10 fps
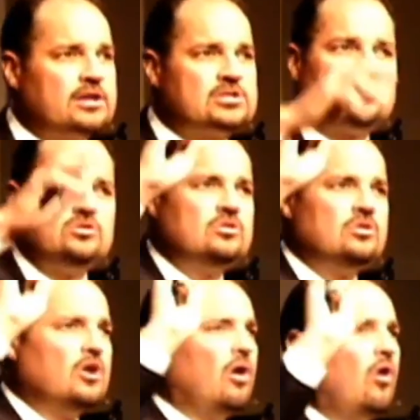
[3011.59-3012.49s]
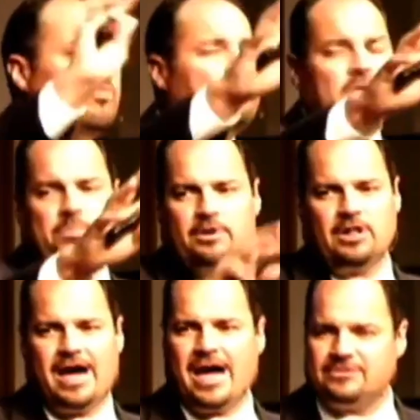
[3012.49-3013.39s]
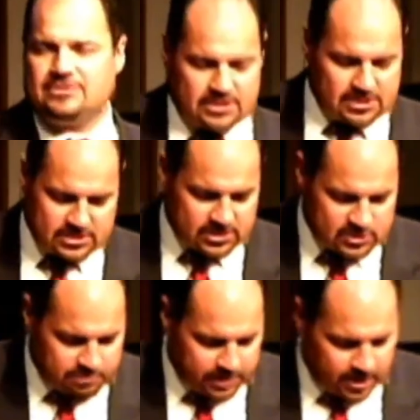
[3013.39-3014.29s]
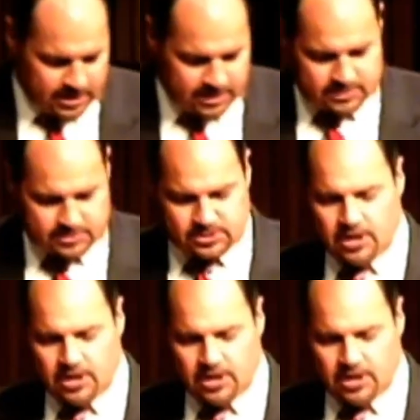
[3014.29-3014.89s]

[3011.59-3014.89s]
to open up our lives to this experience.